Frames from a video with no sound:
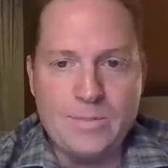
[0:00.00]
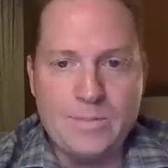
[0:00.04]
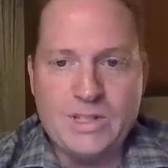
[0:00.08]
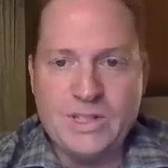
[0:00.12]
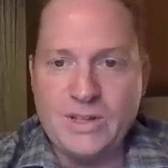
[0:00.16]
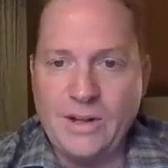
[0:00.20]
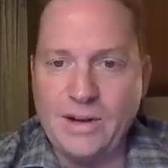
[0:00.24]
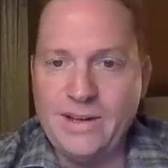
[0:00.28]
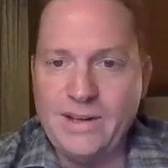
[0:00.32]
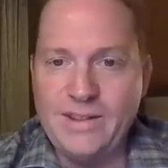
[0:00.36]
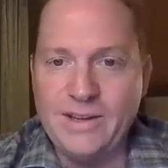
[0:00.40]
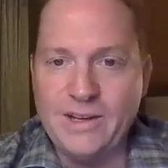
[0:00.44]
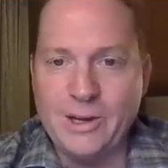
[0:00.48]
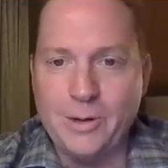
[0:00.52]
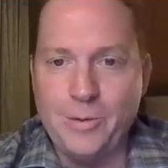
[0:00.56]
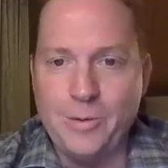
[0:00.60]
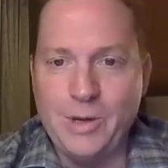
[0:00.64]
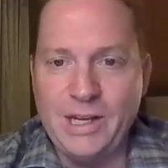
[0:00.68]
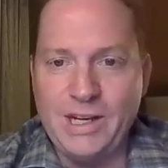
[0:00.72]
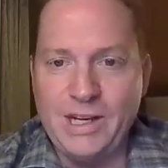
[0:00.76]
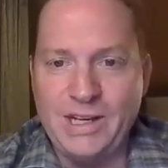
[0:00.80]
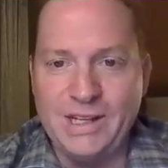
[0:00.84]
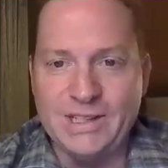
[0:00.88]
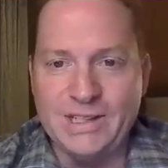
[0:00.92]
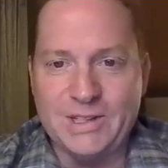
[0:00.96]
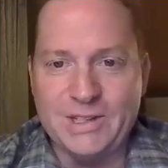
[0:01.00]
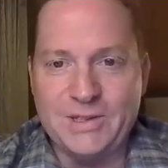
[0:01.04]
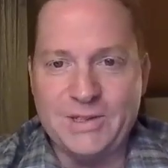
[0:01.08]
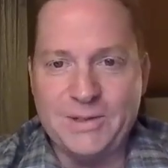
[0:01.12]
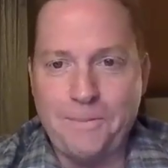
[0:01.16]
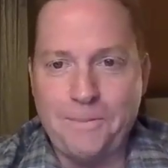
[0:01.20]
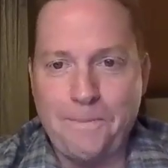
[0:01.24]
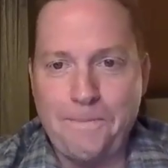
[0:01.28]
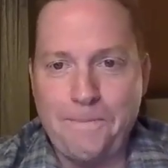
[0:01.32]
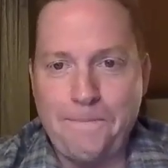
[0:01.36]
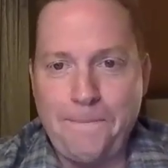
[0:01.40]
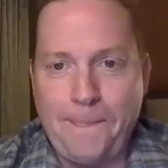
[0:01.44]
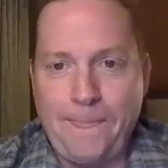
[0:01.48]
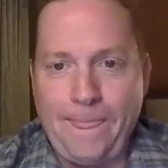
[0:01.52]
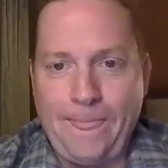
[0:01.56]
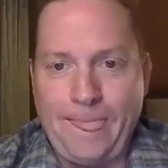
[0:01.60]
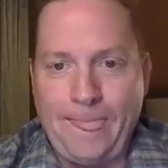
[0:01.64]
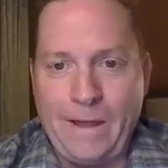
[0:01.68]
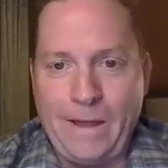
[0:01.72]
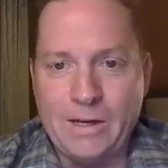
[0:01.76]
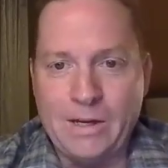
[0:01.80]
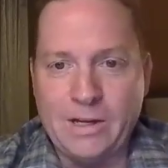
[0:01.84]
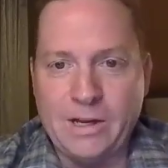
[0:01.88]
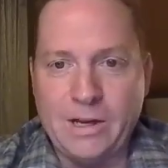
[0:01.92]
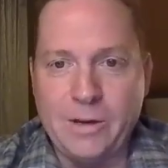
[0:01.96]
Study the comedians.
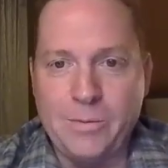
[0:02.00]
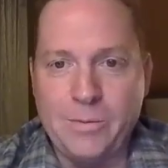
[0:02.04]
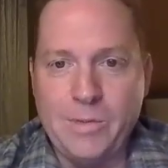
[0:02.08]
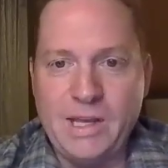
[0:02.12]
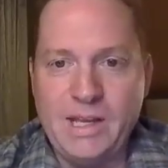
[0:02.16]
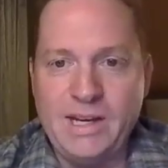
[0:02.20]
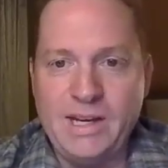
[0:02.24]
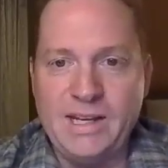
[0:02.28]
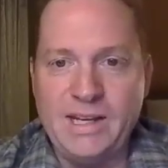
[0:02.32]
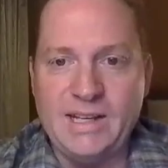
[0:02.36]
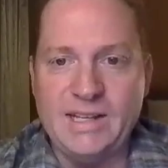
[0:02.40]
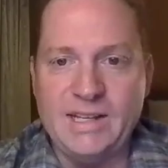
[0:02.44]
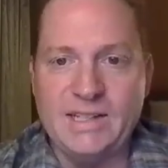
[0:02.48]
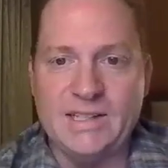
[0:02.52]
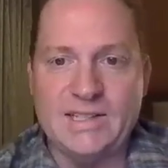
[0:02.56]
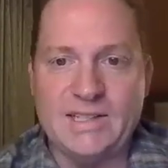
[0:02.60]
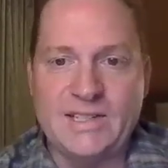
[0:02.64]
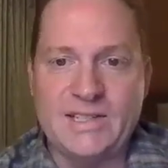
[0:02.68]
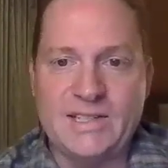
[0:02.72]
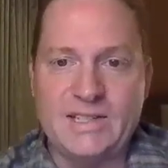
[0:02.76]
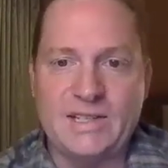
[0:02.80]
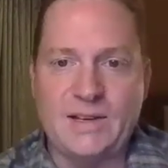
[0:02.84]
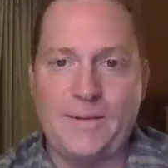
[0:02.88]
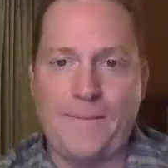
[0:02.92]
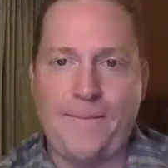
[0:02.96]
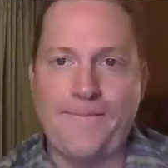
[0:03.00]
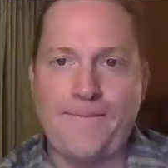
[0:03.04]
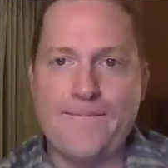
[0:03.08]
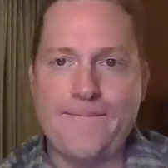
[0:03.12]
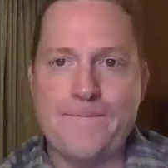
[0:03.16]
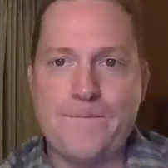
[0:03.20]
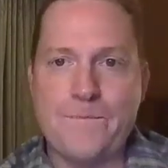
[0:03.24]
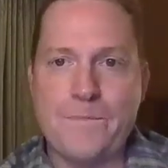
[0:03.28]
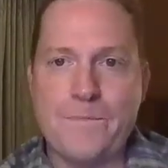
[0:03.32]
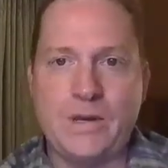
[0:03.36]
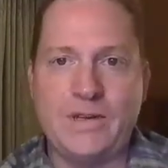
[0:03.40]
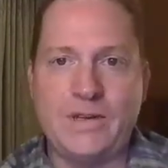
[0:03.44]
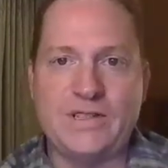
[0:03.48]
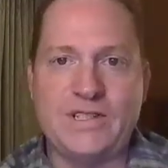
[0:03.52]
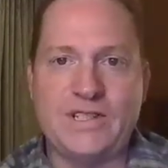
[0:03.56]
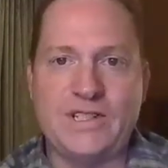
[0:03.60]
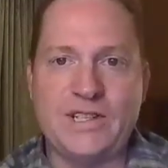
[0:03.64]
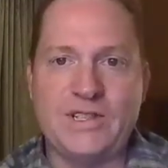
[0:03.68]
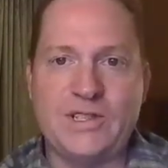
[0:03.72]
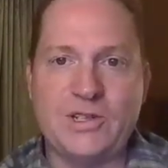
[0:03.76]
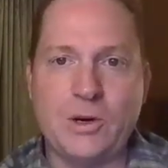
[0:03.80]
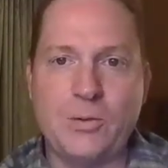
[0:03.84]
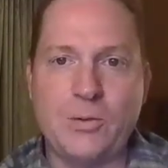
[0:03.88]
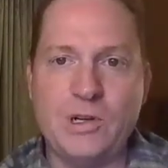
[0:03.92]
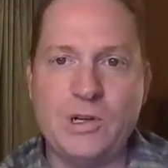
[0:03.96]
Comedians You can
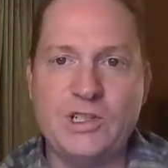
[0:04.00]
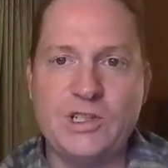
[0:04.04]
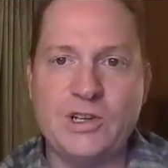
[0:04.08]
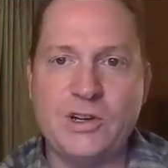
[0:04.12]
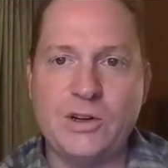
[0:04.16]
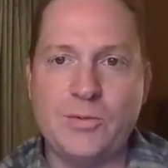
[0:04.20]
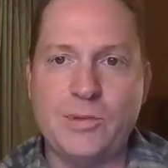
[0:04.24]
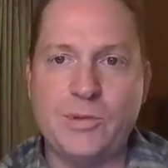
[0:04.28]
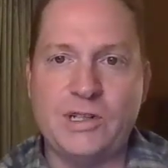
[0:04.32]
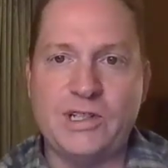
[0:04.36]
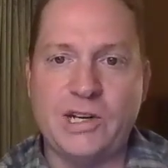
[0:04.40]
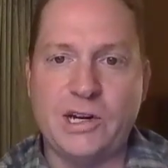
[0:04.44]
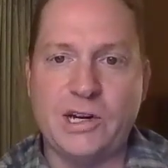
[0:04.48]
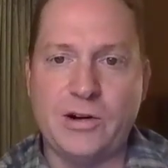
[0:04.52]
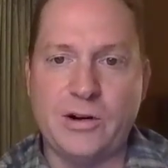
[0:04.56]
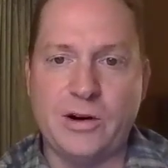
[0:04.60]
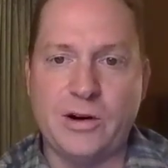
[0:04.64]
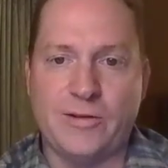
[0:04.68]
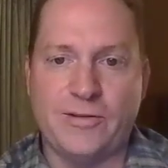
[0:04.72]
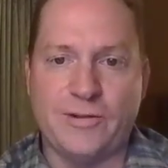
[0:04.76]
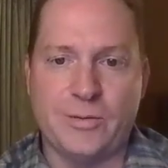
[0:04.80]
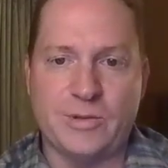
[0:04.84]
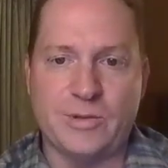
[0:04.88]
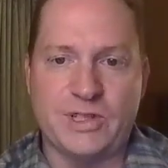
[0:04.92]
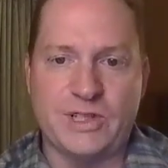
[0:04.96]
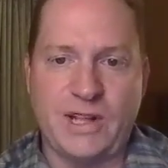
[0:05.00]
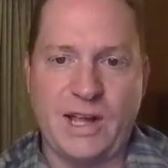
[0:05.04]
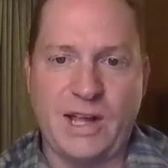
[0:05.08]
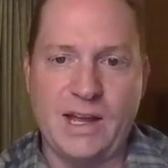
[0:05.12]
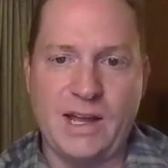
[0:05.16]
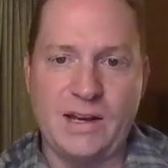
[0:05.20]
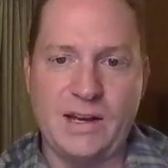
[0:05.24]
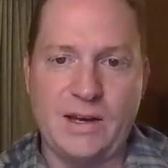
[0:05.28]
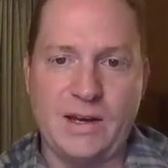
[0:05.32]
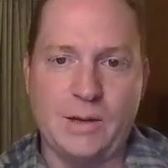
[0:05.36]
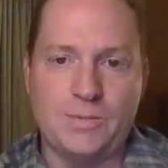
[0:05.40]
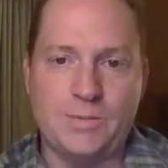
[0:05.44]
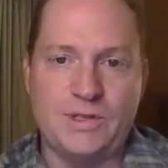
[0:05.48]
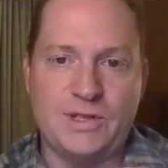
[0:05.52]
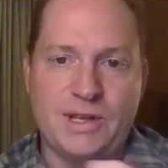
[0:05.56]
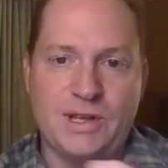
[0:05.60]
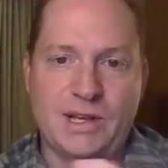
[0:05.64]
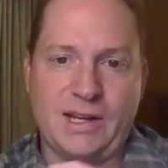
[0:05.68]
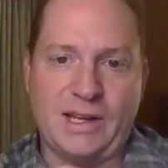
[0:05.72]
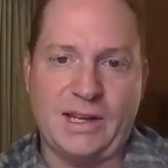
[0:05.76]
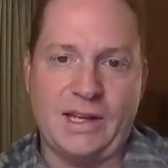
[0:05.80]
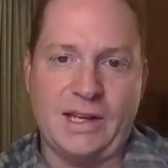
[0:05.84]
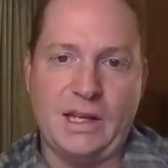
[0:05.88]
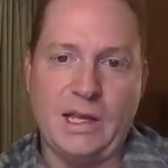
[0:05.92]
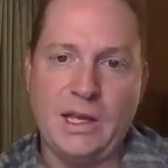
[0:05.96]
see so much good material from stand-ups
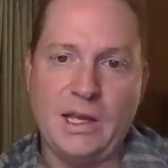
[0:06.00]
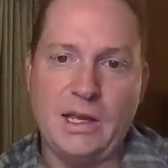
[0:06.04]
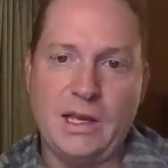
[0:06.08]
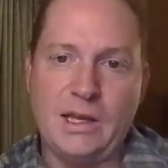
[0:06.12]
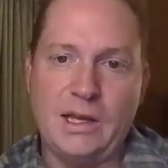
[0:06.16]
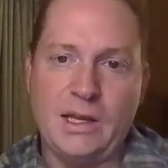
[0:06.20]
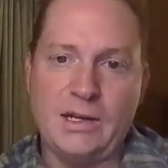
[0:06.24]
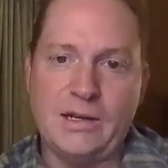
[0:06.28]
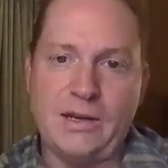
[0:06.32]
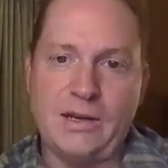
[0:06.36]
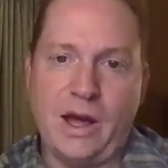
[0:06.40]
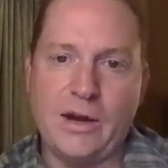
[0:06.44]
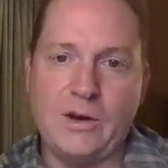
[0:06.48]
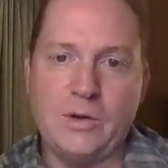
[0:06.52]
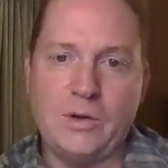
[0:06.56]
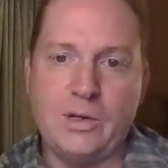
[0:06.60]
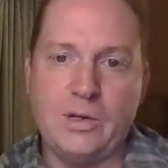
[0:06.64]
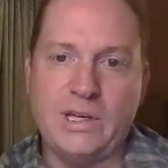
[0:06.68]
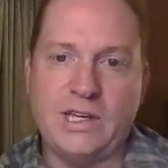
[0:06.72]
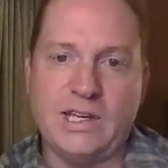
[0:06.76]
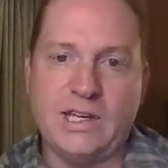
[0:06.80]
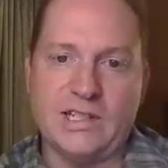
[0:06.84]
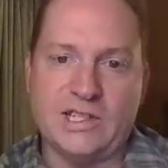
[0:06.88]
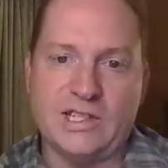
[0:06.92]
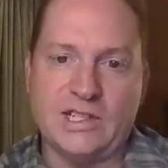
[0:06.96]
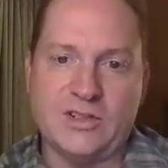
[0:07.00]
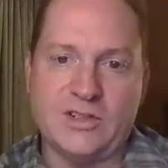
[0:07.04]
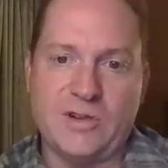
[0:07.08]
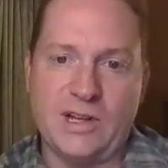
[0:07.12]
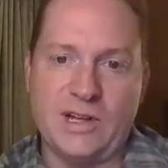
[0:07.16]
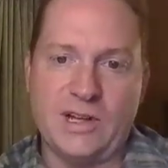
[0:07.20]
that not only can